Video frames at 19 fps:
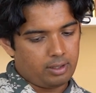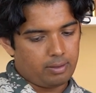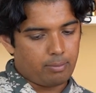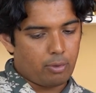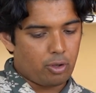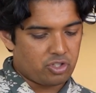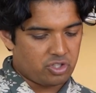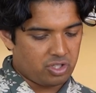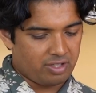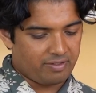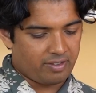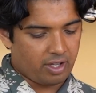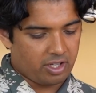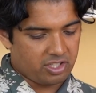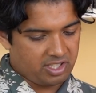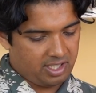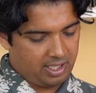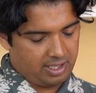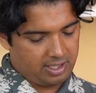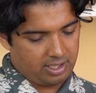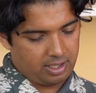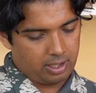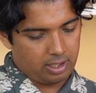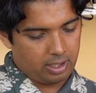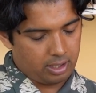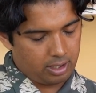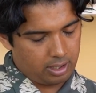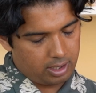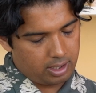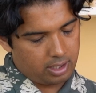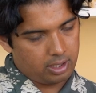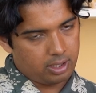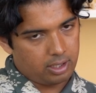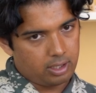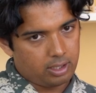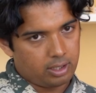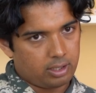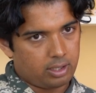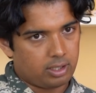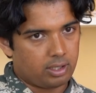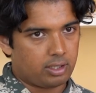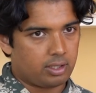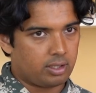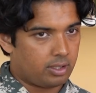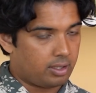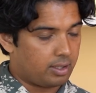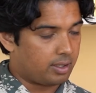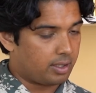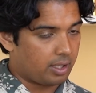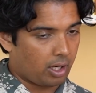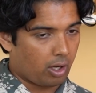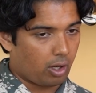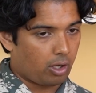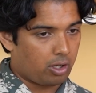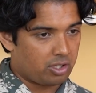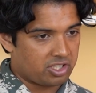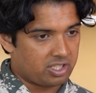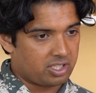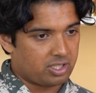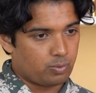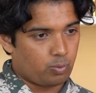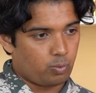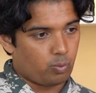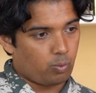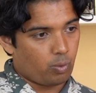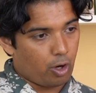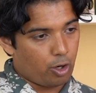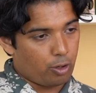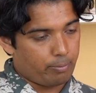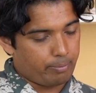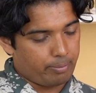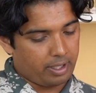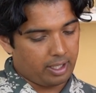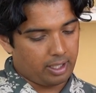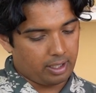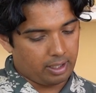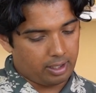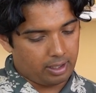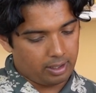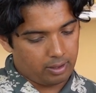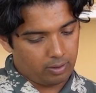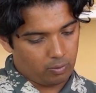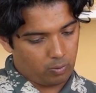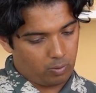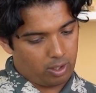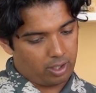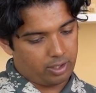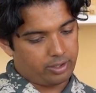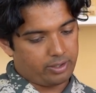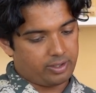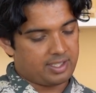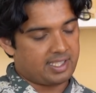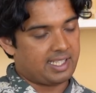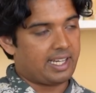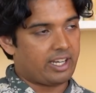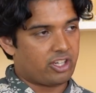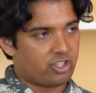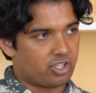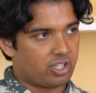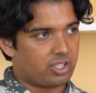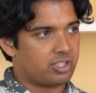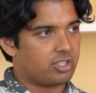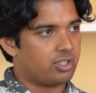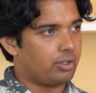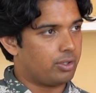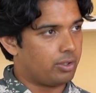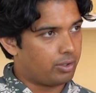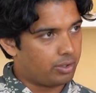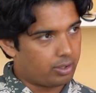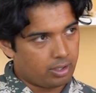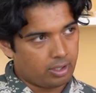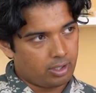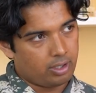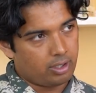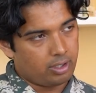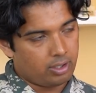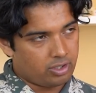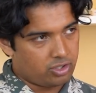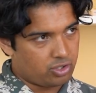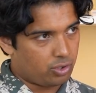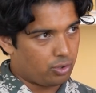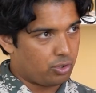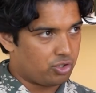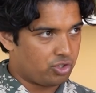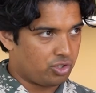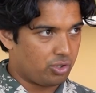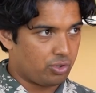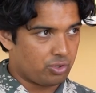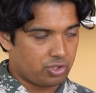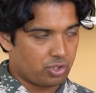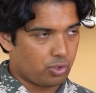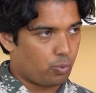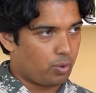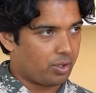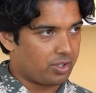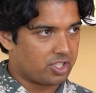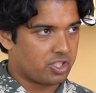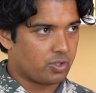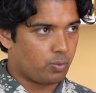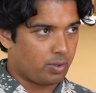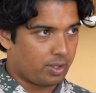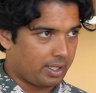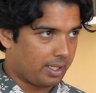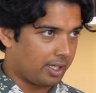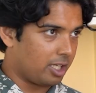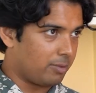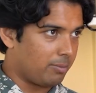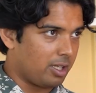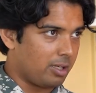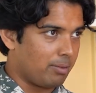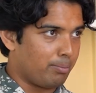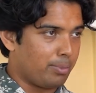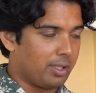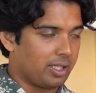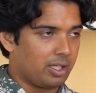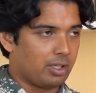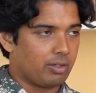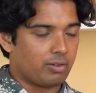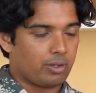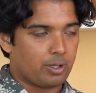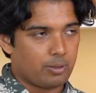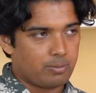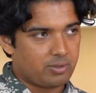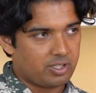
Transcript: most universities, the classes won't be one teacher to two students or one-to-one. They could be in bigger groups.